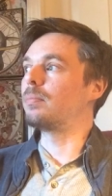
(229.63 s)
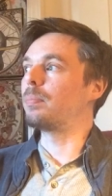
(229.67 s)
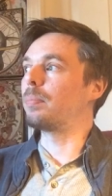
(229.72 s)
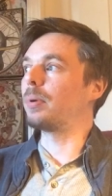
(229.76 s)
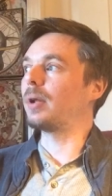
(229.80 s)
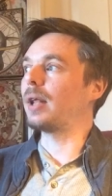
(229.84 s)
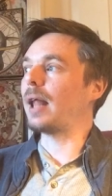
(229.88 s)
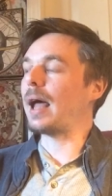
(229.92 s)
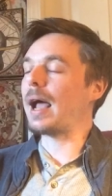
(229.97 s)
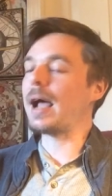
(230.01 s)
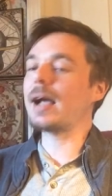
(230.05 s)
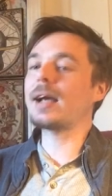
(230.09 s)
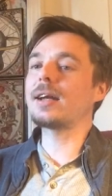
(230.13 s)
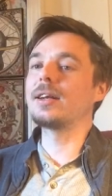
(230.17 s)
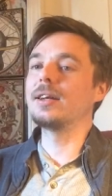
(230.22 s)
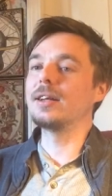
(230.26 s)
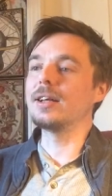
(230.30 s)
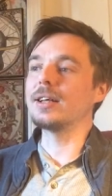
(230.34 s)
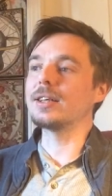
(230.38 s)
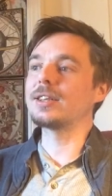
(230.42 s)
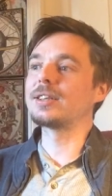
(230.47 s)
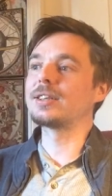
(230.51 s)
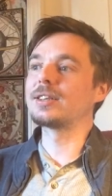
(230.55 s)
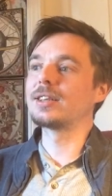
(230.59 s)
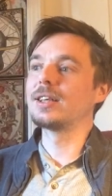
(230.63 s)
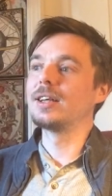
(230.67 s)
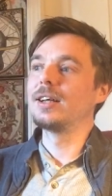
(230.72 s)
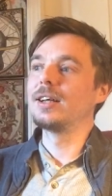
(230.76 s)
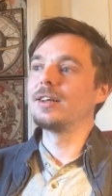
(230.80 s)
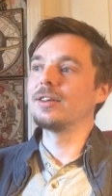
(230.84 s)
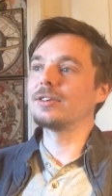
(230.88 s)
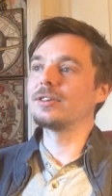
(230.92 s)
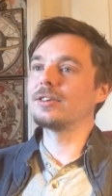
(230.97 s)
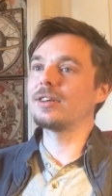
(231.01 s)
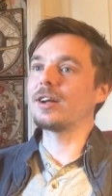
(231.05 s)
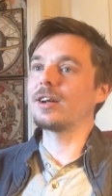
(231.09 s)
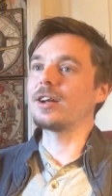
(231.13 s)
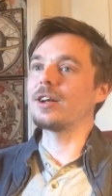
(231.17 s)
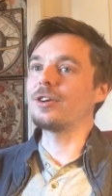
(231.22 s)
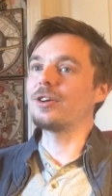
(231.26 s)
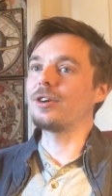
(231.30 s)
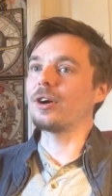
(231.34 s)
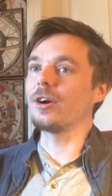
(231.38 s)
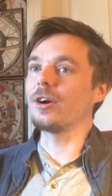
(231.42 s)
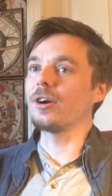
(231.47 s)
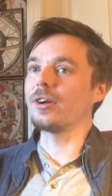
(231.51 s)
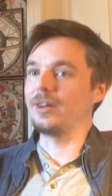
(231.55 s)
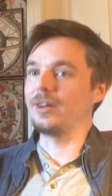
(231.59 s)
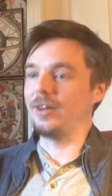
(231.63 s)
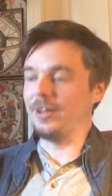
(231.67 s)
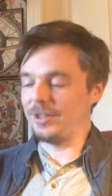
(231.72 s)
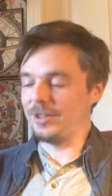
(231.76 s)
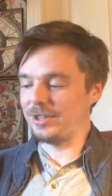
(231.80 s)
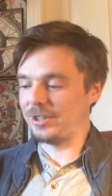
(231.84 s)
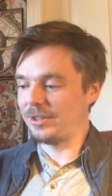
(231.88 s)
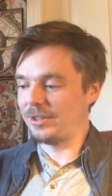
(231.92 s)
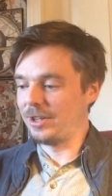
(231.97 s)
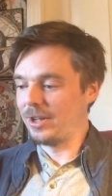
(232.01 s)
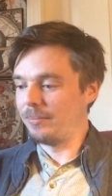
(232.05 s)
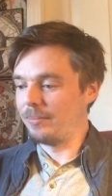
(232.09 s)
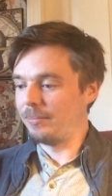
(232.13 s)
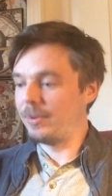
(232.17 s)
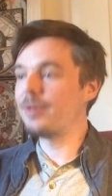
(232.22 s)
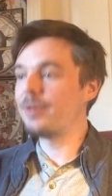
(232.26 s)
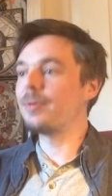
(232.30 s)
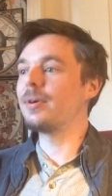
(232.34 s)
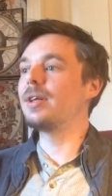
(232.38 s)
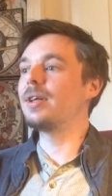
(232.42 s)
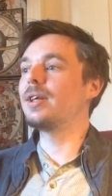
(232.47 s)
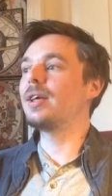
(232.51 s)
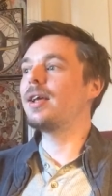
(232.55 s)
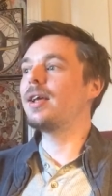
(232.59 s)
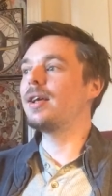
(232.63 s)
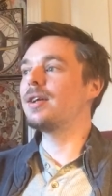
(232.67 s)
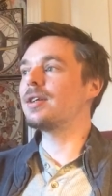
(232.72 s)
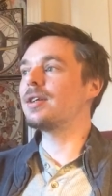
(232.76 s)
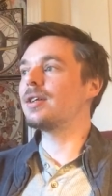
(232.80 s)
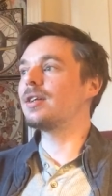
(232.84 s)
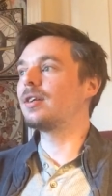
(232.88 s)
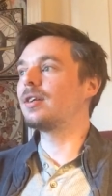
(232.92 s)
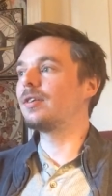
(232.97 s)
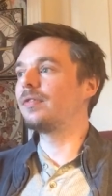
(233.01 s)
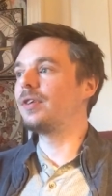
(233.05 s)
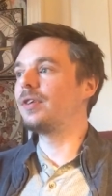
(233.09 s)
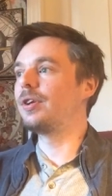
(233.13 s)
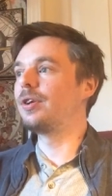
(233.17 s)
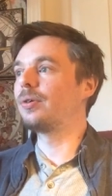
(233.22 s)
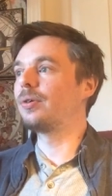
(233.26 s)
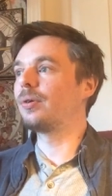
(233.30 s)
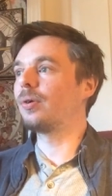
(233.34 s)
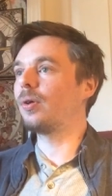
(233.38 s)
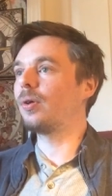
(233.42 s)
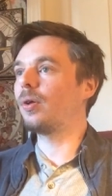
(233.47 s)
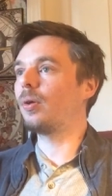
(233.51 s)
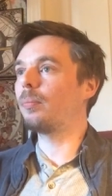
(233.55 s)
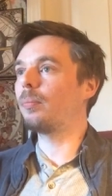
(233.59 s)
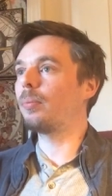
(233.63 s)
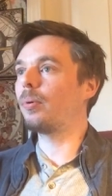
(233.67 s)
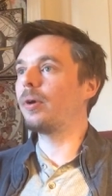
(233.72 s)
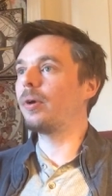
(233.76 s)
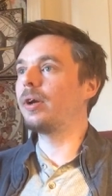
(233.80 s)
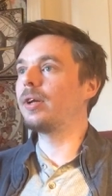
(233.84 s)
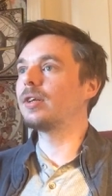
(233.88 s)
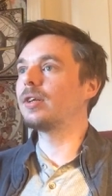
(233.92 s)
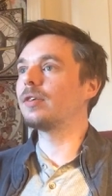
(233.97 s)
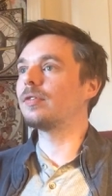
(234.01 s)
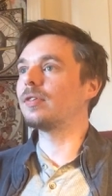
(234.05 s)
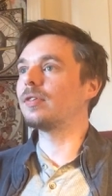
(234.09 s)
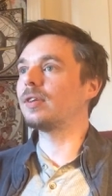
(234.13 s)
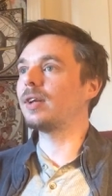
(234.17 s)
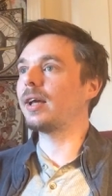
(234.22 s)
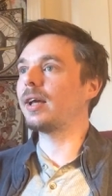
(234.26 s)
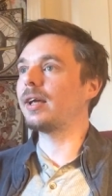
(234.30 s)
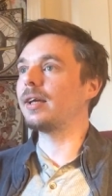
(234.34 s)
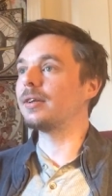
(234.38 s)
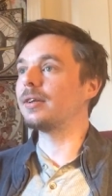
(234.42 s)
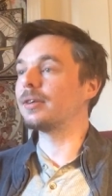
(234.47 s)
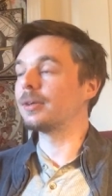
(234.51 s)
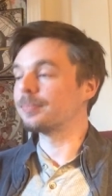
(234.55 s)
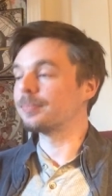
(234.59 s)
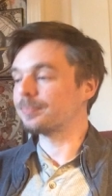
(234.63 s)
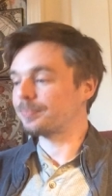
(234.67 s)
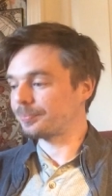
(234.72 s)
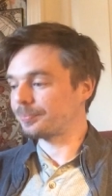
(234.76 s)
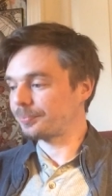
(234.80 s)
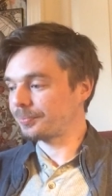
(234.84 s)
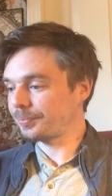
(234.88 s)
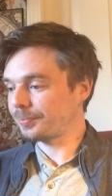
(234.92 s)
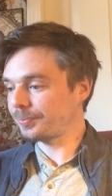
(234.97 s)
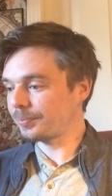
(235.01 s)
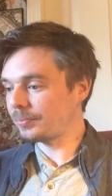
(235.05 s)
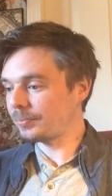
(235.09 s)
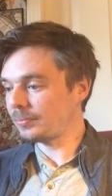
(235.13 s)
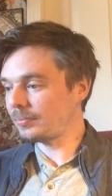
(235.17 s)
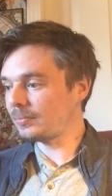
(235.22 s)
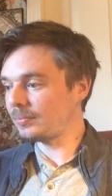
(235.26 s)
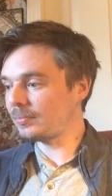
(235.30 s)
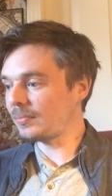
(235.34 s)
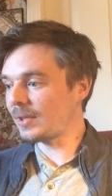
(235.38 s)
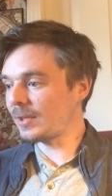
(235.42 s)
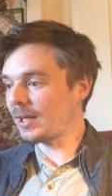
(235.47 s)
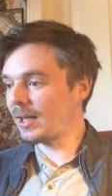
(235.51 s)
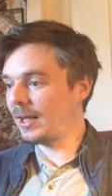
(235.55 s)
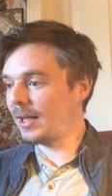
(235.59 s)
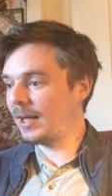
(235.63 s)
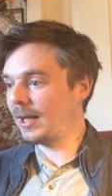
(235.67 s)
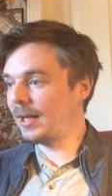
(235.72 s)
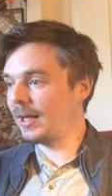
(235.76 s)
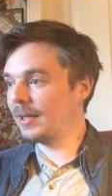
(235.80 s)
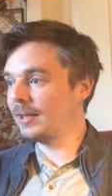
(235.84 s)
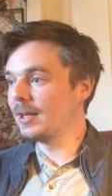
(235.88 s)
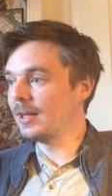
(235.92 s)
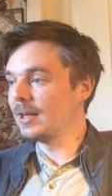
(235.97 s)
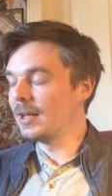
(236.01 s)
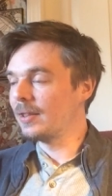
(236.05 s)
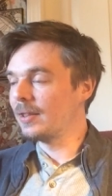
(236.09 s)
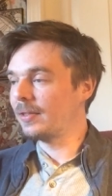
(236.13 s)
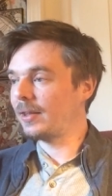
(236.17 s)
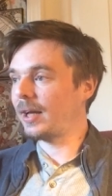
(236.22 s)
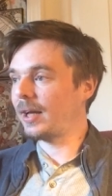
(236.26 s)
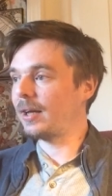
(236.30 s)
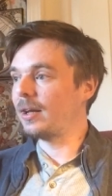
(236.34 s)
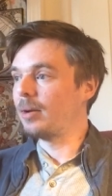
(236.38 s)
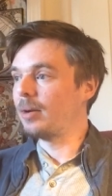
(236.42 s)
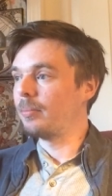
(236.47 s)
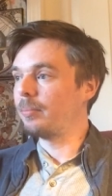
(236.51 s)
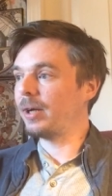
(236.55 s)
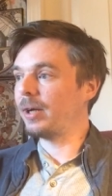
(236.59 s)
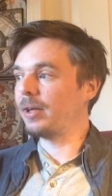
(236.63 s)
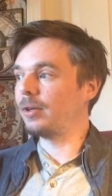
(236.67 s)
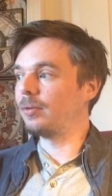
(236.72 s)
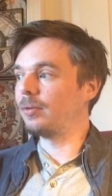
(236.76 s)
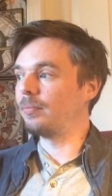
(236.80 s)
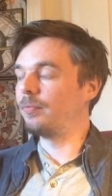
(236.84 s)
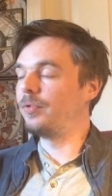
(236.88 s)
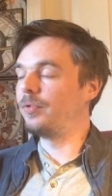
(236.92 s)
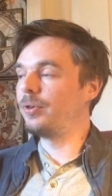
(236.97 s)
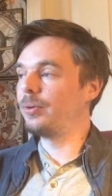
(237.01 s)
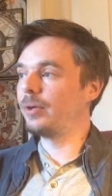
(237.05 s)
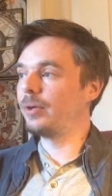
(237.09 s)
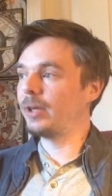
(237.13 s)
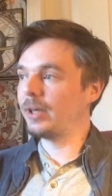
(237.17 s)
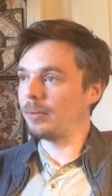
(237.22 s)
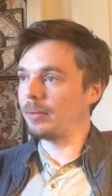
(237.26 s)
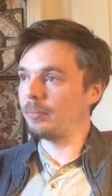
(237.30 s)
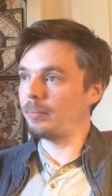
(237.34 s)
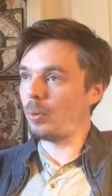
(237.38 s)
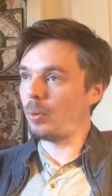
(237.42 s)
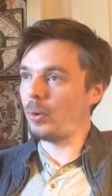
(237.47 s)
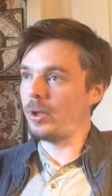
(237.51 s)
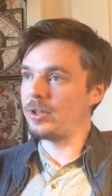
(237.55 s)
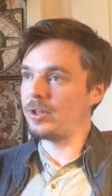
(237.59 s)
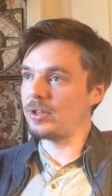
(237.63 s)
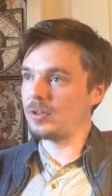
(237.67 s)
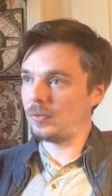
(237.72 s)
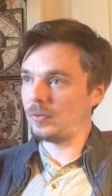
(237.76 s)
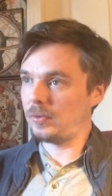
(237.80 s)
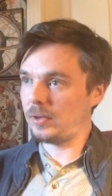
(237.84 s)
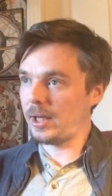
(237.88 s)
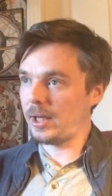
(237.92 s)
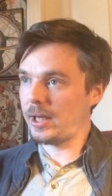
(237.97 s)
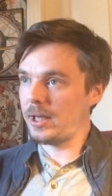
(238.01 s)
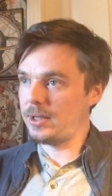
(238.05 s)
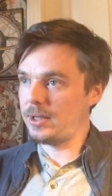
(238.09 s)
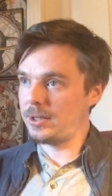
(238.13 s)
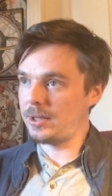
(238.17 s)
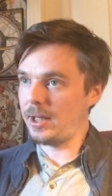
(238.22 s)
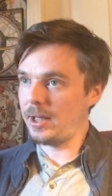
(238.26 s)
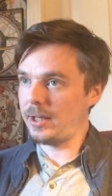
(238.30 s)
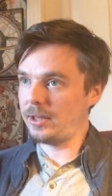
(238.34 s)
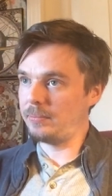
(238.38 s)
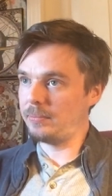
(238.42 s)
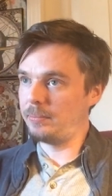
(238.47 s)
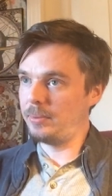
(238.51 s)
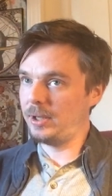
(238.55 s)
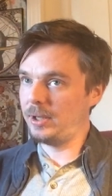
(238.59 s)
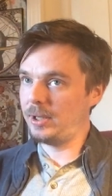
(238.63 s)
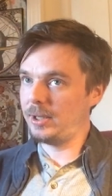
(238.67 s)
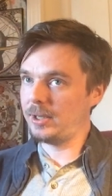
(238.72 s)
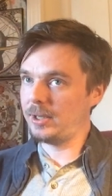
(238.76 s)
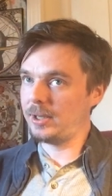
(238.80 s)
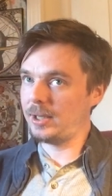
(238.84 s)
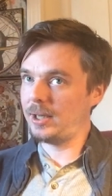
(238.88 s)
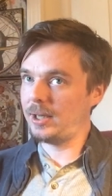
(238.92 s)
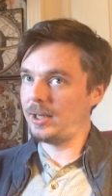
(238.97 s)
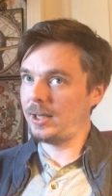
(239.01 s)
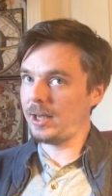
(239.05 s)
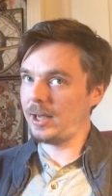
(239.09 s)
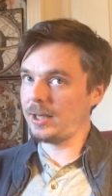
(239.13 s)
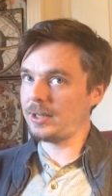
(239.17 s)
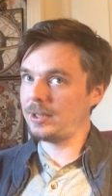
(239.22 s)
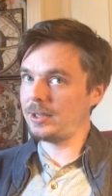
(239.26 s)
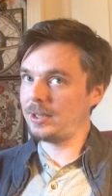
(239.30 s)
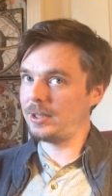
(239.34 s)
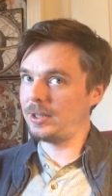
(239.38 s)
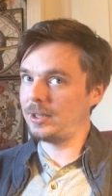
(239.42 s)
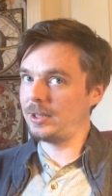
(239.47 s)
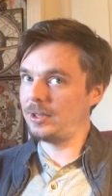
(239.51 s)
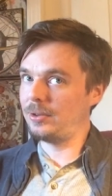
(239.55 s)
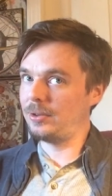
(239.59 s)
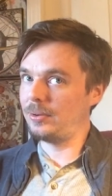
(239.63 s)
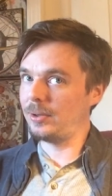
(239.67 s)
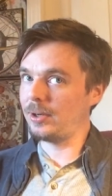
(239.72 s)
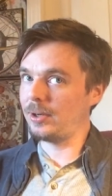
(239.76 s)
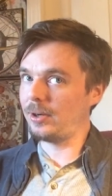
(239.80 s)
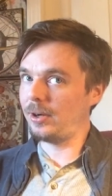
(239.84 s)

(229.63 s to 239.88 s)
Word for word: blackness. There's a lot of darkness between each individual point of light. And that by viewing points of light as being connected into a